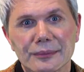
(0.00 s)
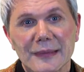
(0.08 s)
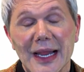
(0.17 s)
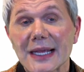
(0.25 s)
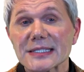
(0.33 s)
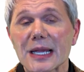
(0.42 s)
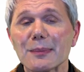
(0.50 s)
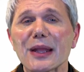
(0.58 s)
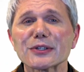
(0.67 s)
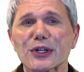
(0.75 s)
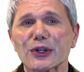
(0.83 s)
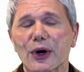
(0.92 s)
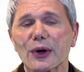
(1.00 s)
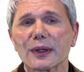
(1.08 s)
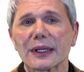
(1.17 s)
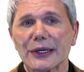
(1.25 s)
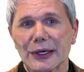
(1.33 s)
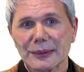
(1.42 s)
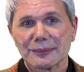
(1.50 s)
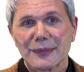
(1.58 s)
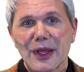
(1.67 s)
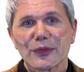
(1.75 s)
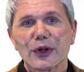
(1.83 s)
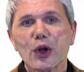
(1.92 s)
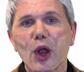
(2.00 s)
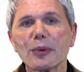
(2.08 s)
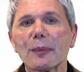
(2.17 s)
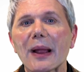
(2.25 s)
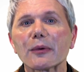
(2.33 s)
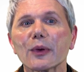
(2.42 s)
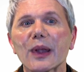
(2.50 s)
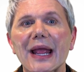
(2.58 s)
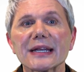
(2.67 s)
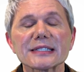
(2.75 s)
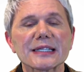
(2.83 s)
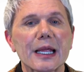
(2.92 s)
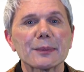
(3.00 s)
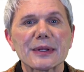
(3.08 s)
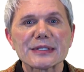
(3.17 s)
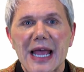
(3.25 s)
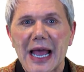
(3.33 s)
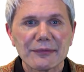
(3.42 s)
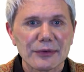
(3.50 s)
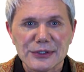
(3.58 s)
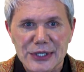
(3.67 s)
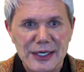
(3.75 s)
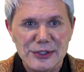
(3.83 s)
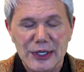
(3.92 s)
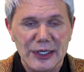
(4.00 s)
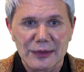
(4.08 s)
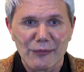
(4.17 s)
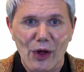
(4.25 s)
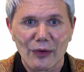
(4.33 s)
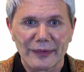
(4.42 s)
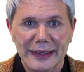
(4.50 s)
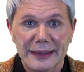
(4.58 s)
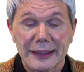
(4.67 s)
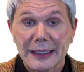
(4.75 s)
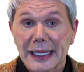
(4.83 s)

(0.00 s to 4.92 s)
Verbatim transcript: As I mentioned earlier, the global payroll landscape is ever-changing and evolving.